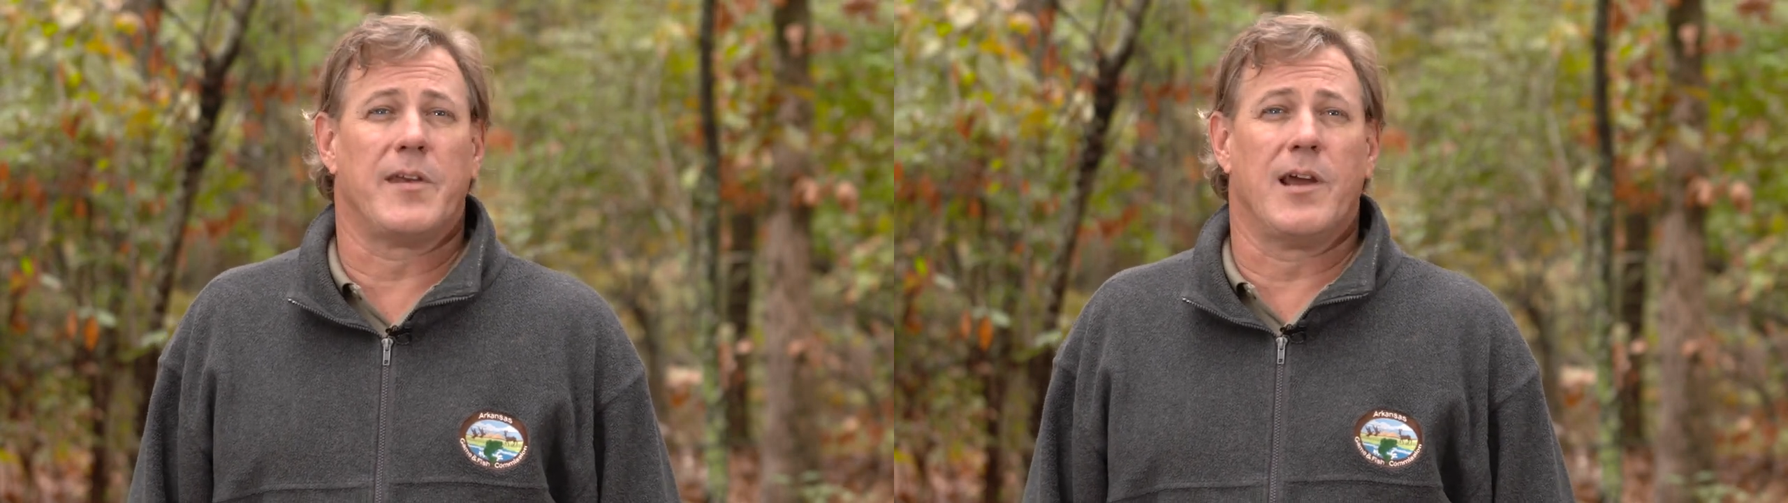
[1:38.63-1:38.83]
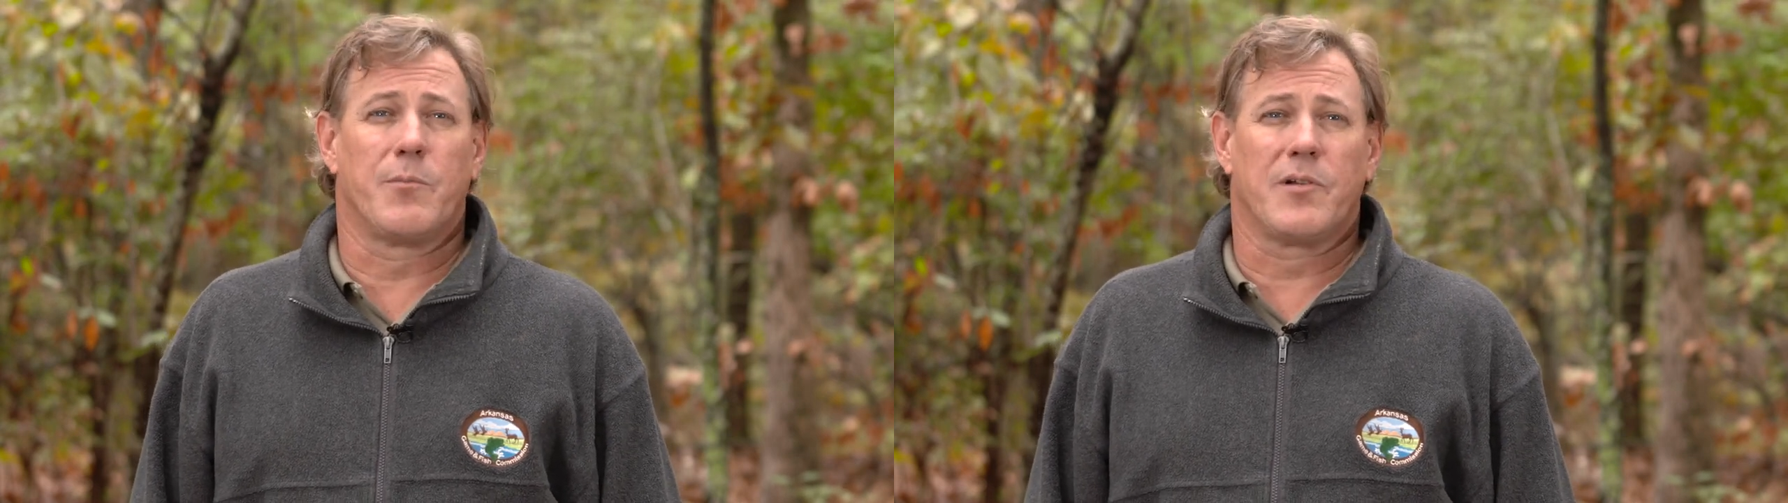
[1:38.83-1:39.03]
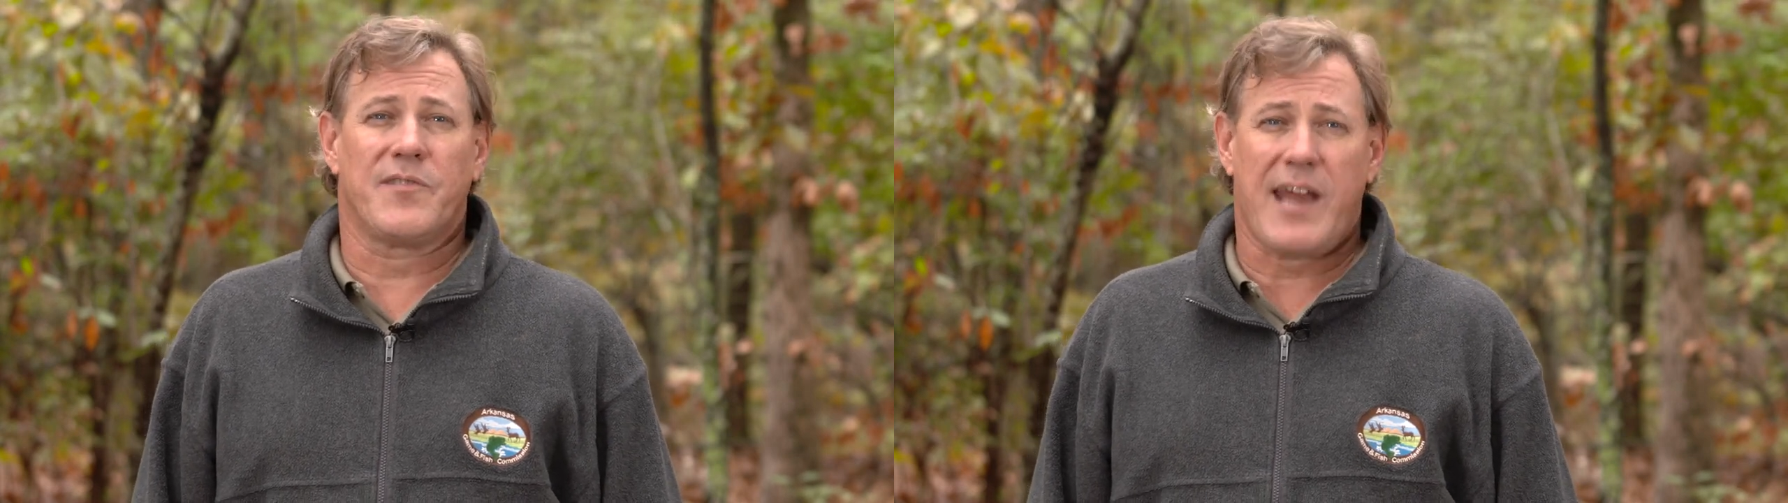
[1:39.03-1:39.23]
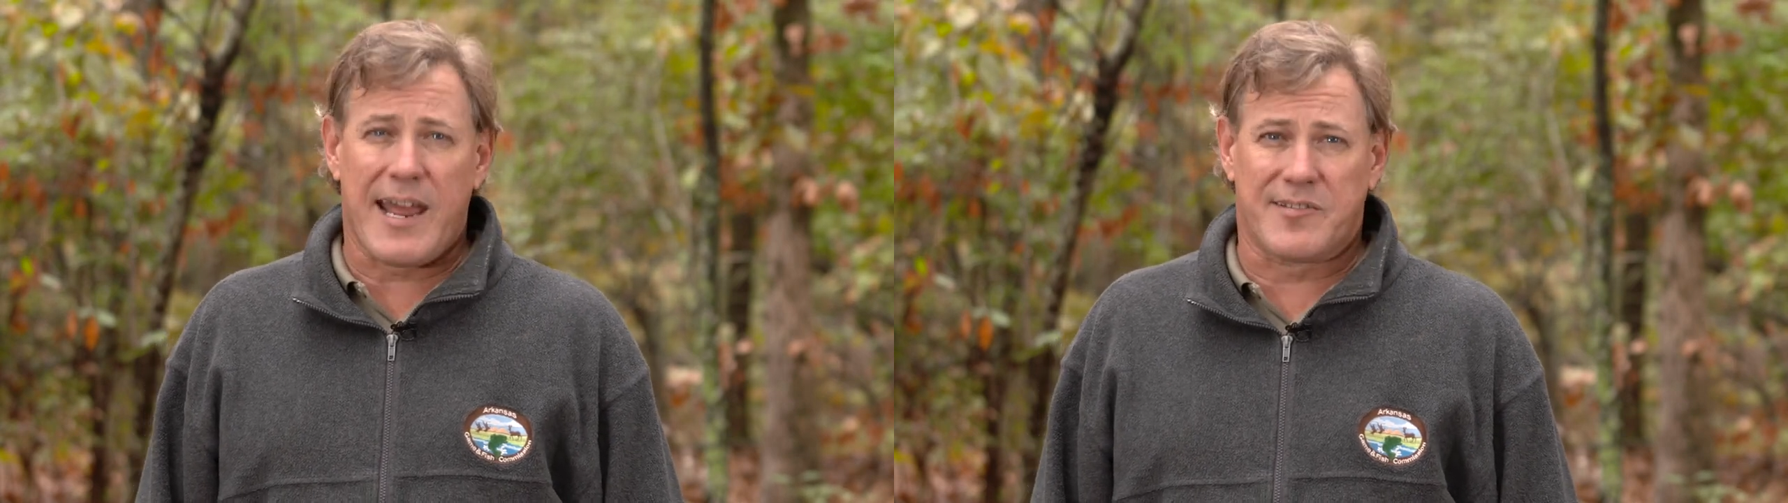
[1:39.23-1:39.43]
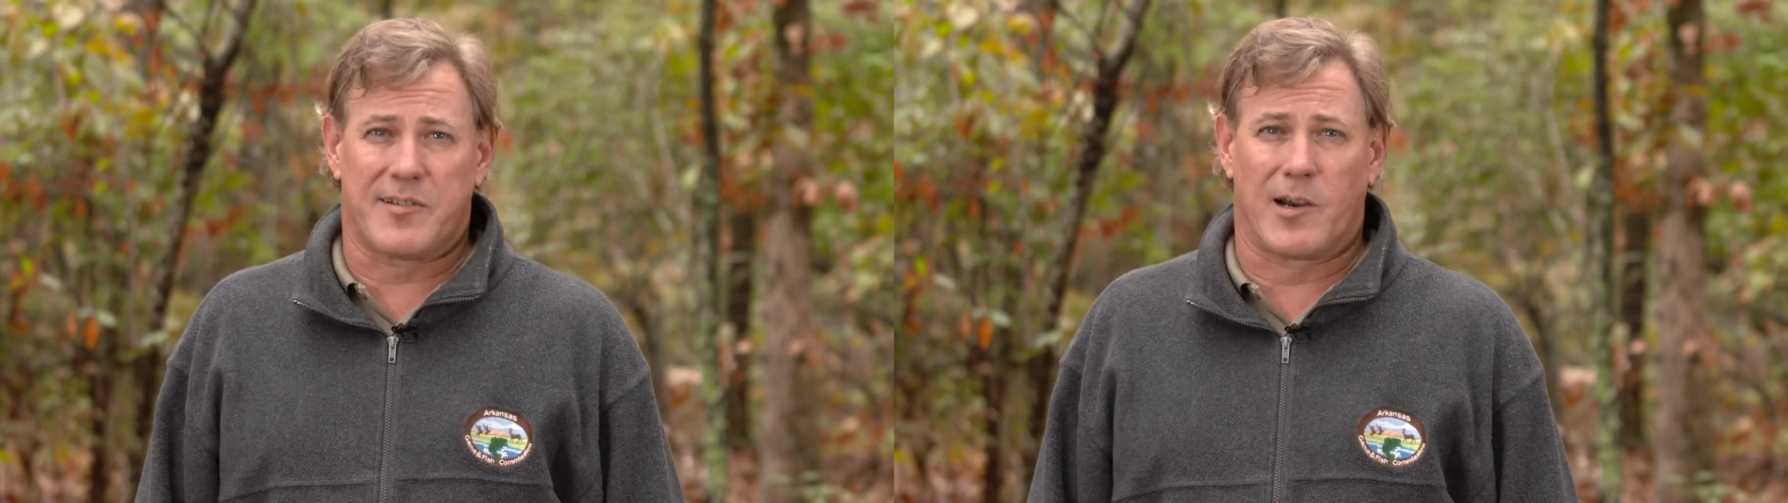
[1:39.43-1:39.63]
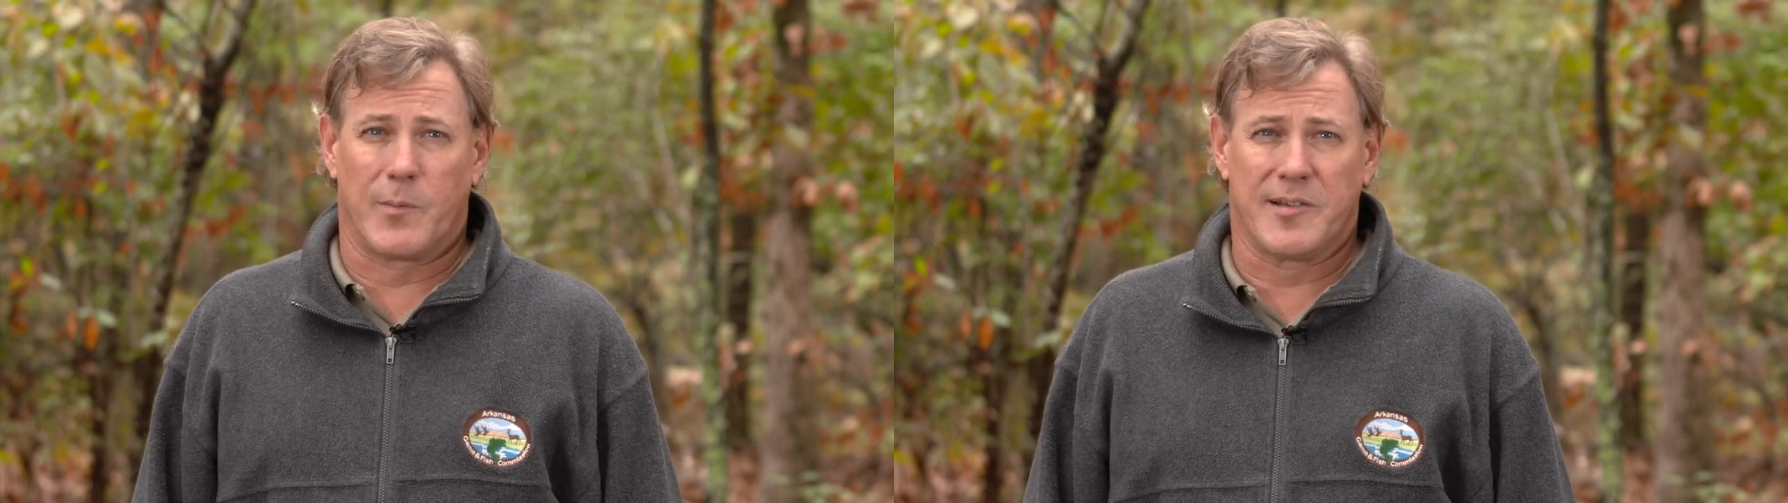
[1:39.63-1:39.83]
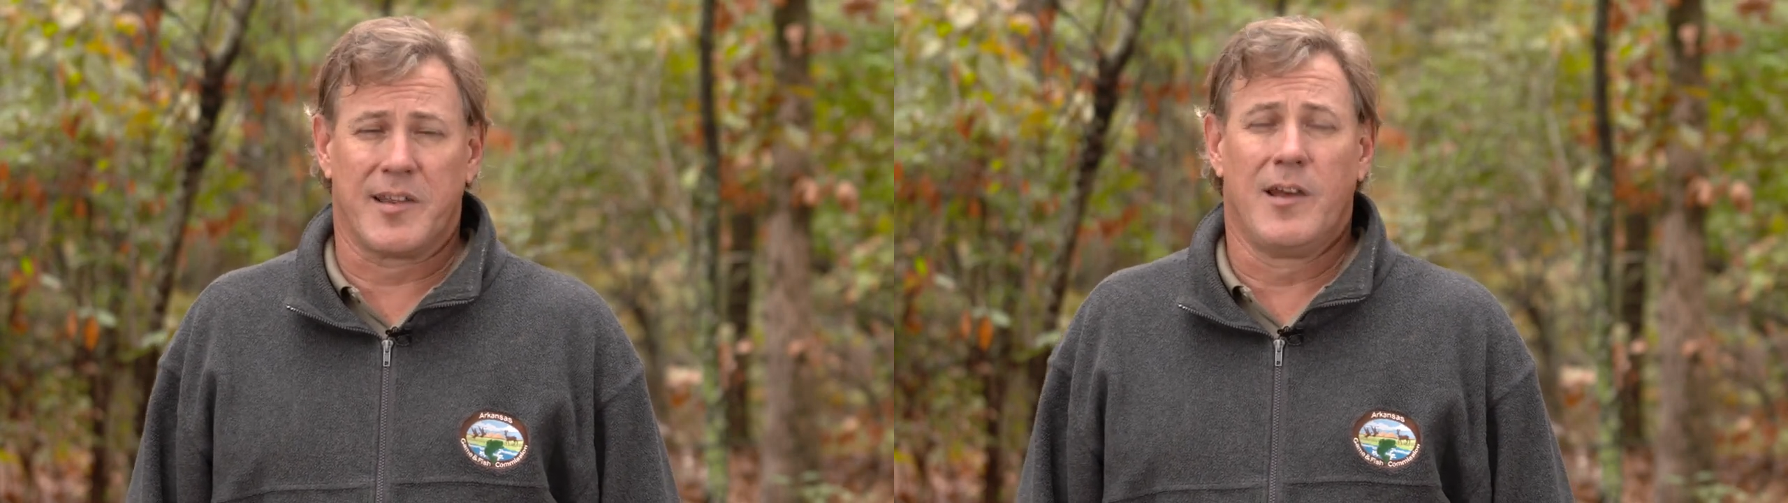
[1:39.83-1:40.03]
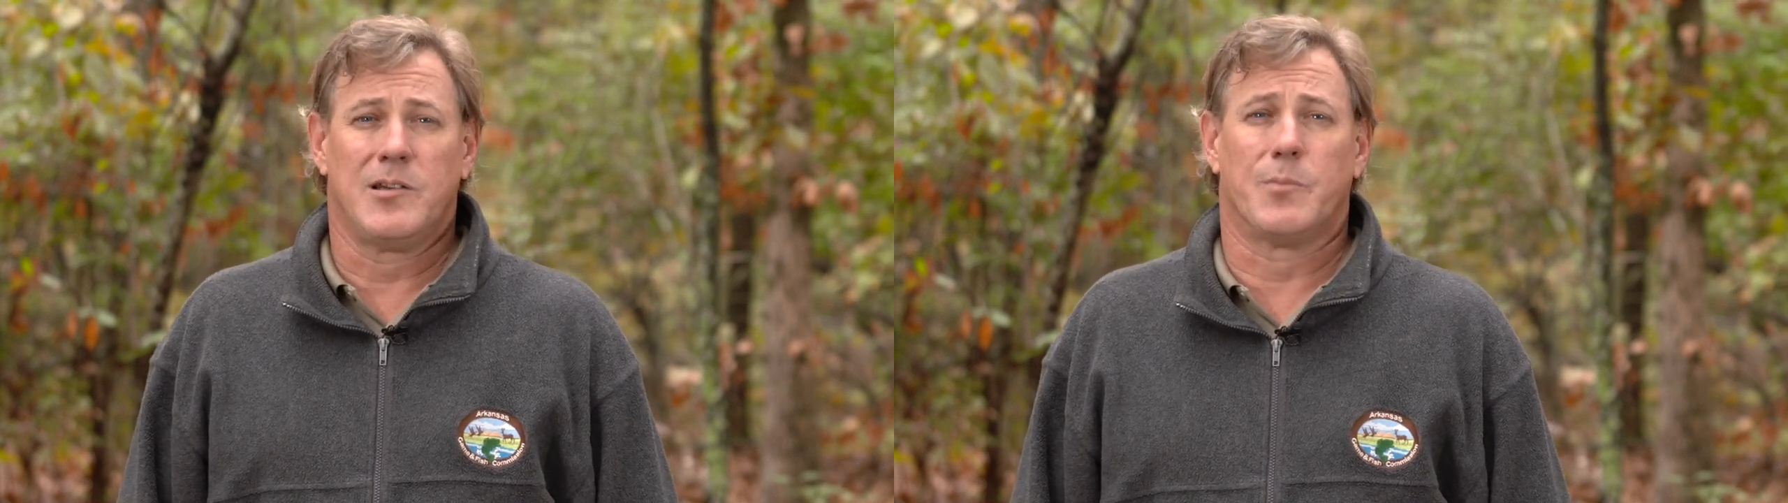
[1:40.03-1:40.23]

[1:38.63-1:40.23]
a number of taxidermists